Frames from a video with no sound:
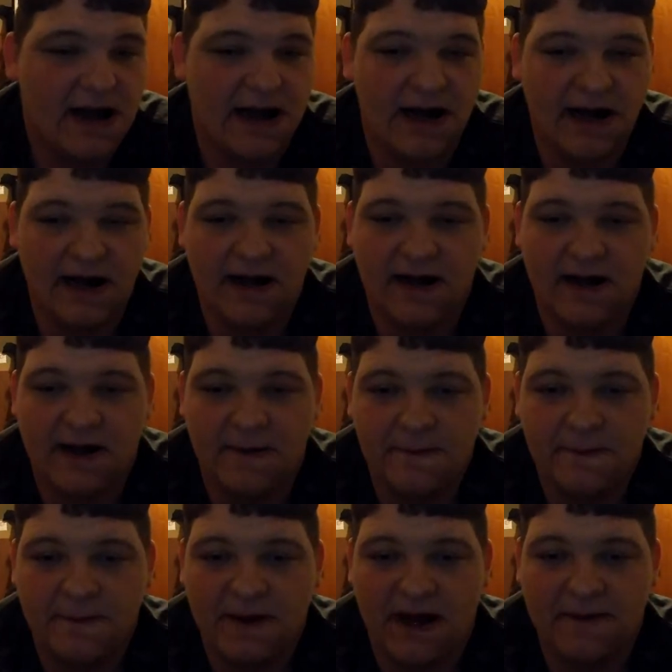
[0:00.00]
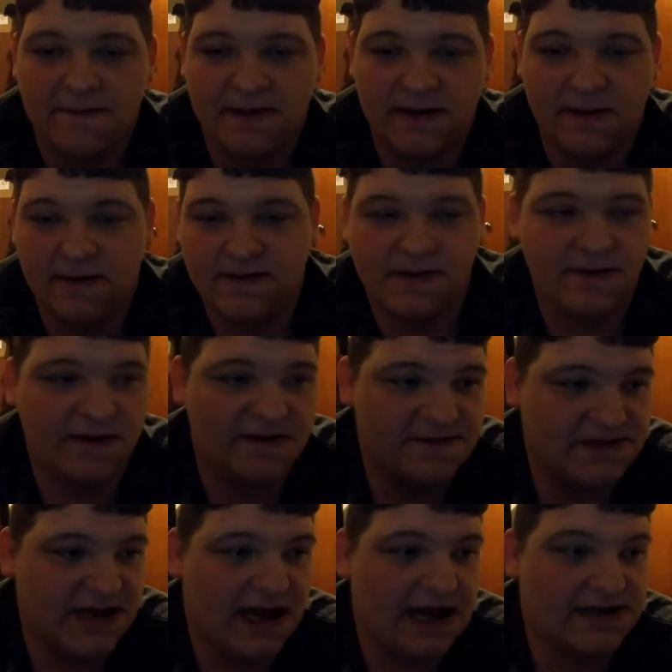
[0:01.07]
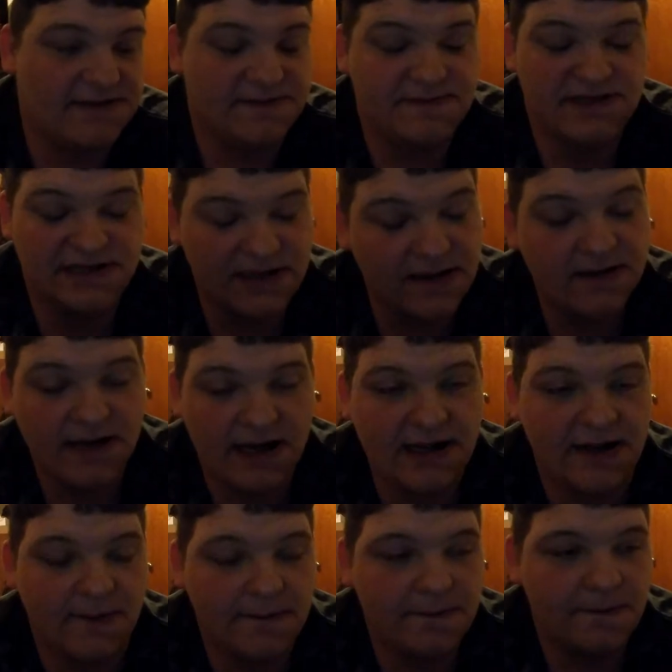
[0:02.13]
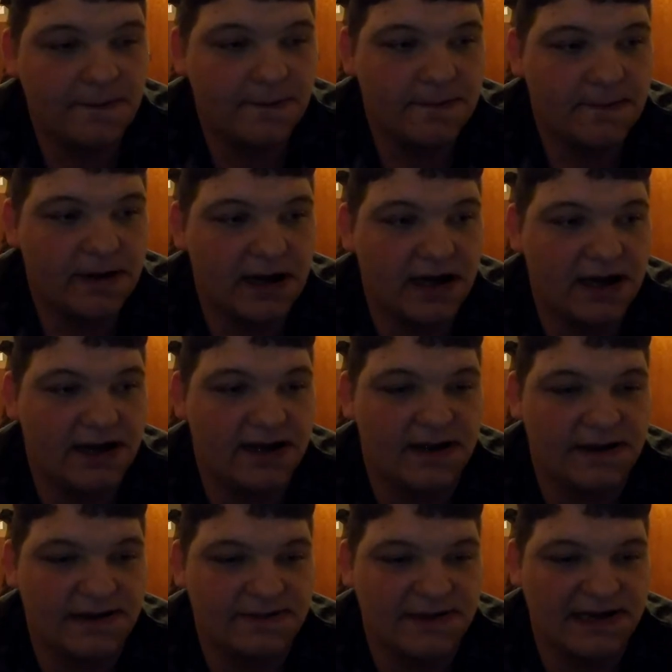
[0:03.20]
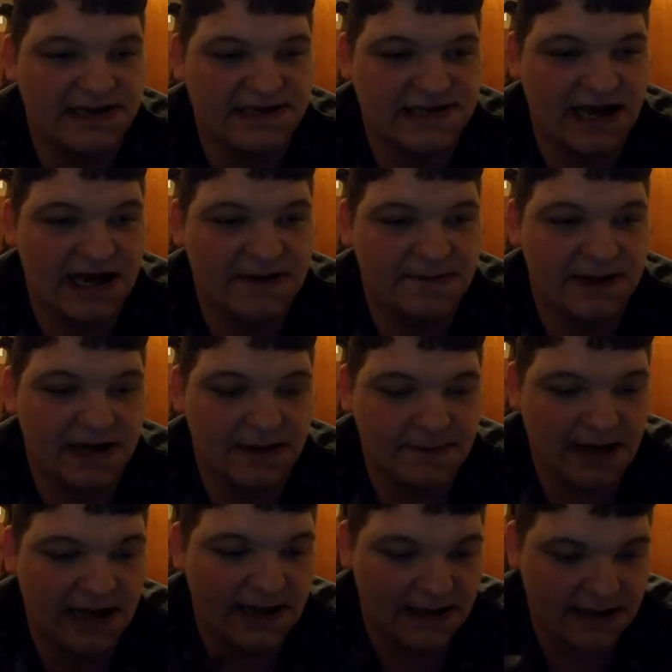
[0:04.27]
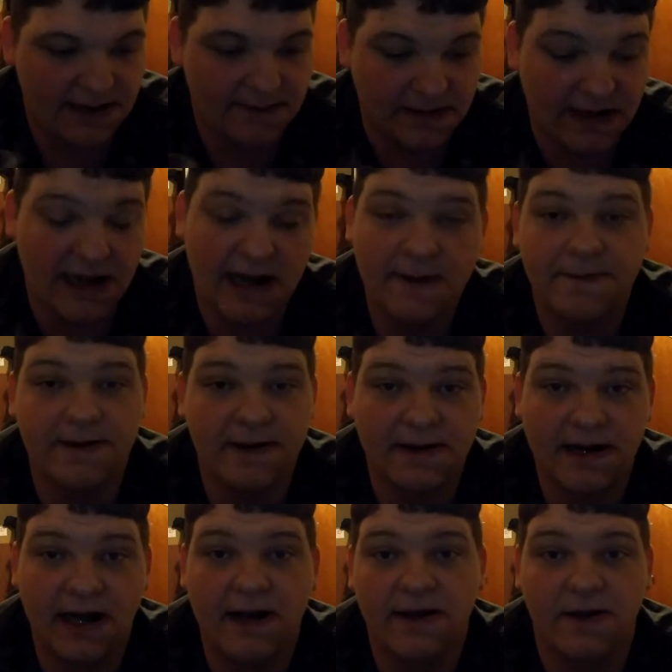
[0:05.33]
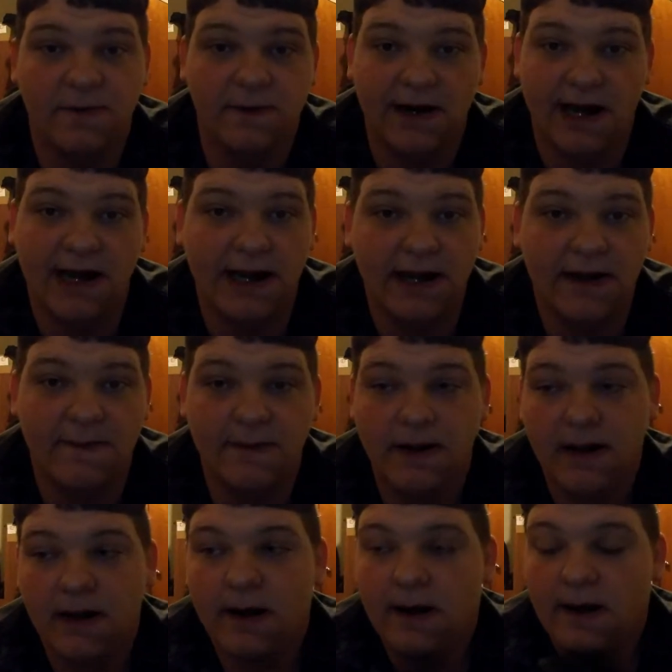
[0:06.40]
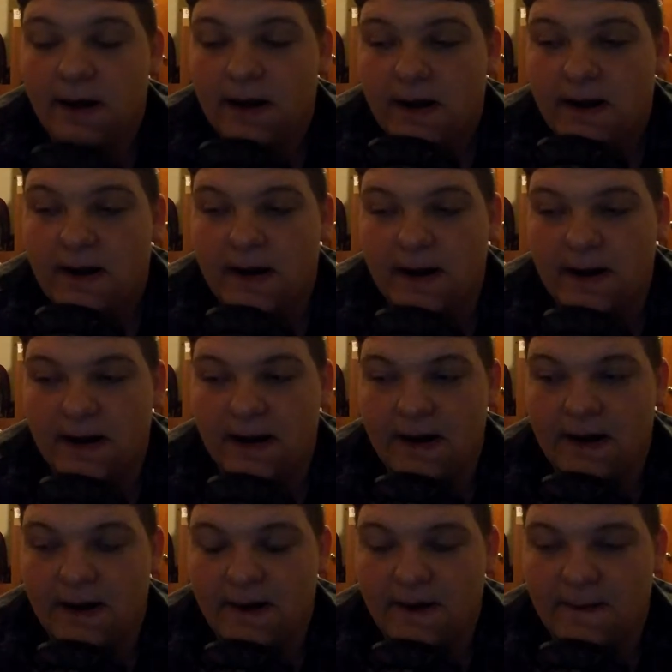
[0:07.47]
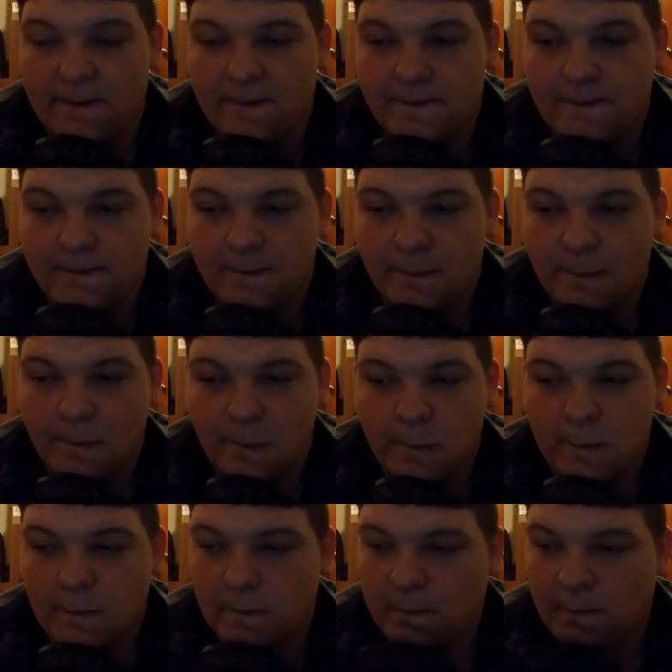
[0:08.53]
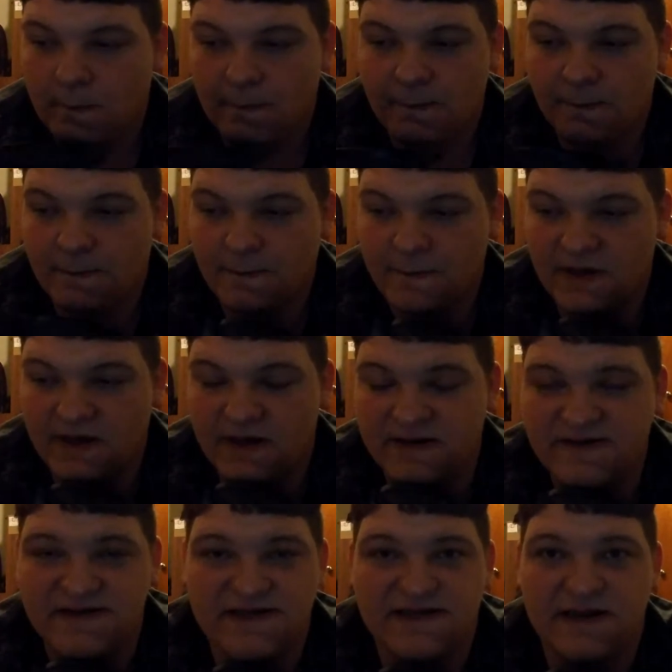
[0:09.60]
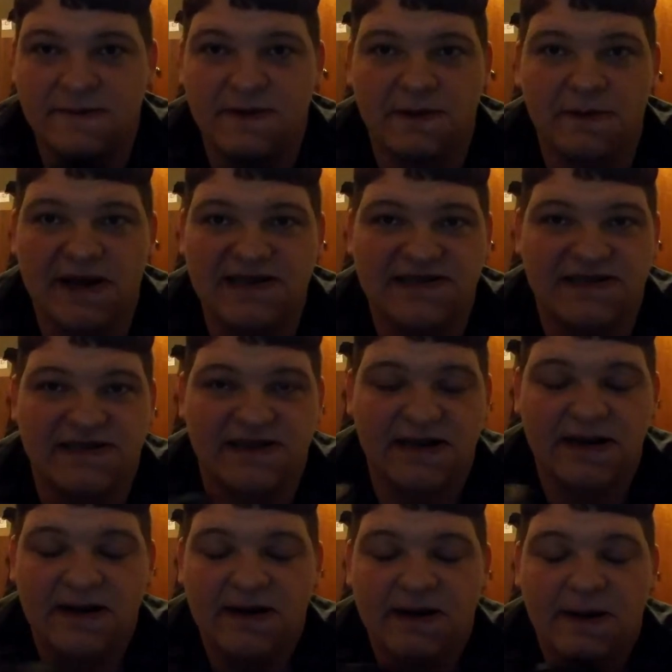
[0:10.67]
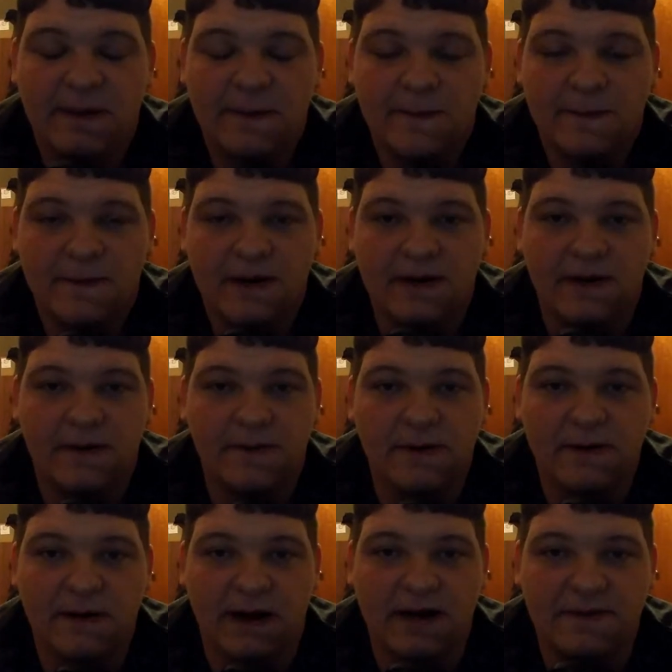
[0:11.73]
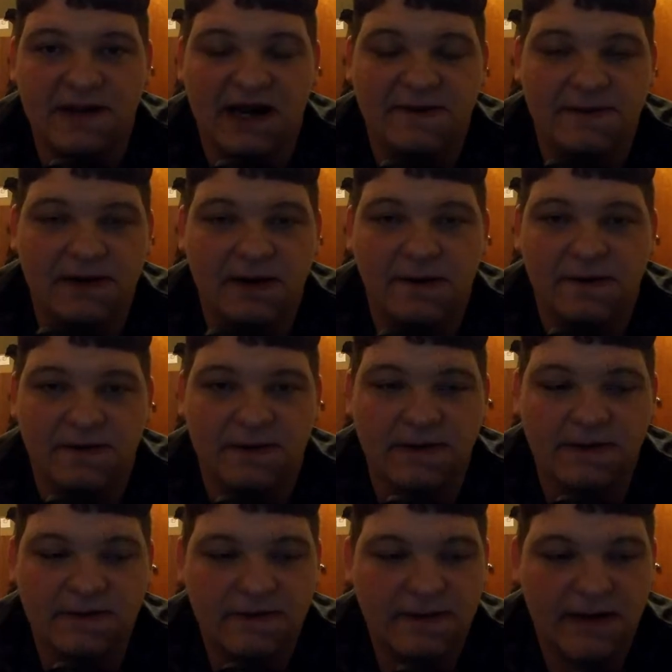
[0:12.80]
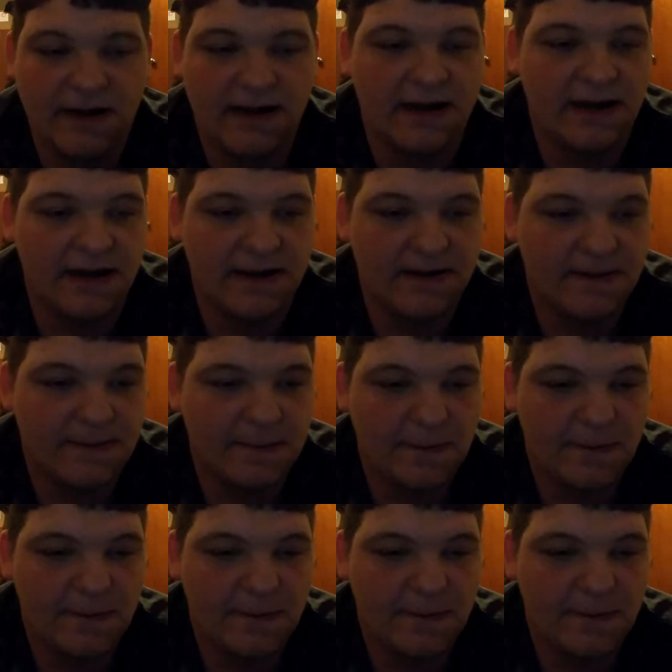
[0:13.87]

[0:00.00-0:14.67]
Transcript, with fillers: Uh, I've been going through a rough time. Still am, uh, to be exact, but I'm ha about happier now than what I am. Um, you know, just some of the basic, you know, bullcrap that I've been going through. Uh,